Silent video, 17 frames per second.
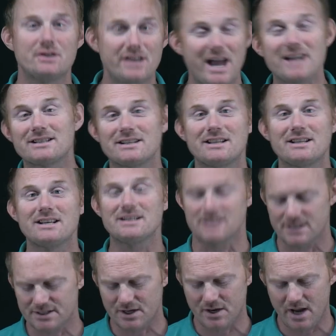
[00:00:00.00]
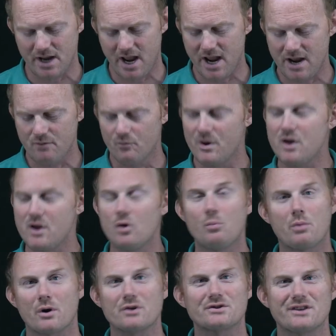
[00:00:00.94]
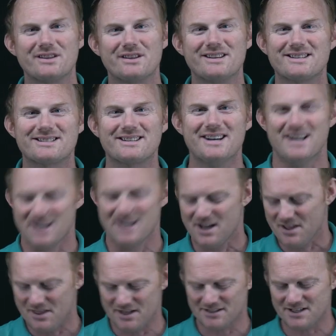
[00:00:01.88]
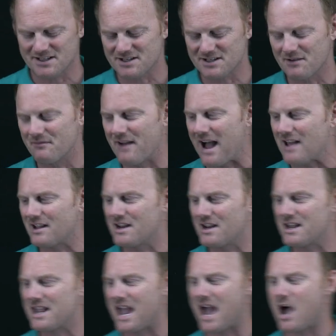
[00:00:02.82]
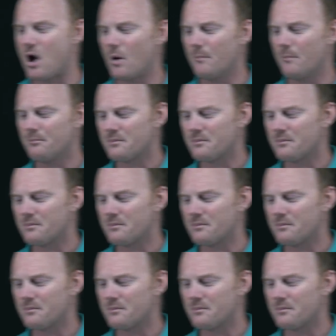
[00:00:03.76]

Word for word: Yes, this is a, a real person. This, this is a valid account.